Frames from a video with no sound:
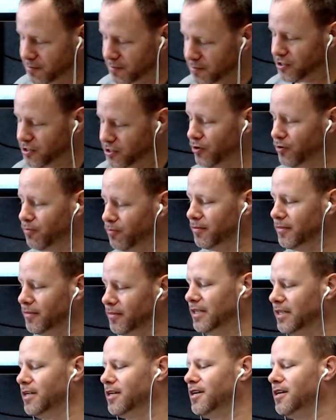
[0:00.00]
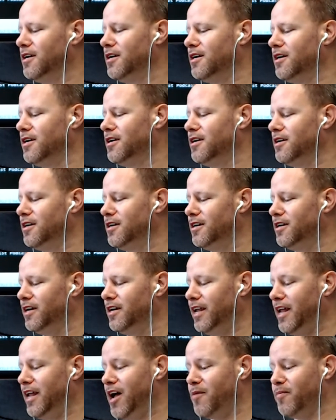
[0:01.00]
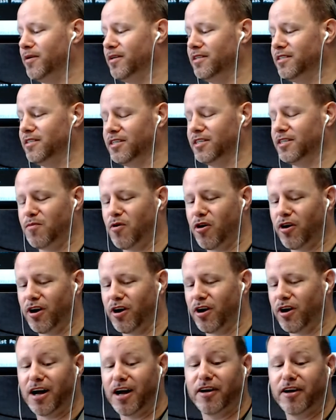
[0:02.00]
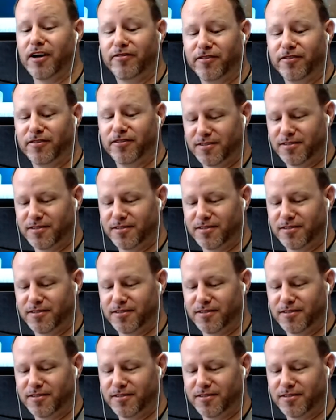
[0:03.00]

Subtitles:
So it happens. It's part of life.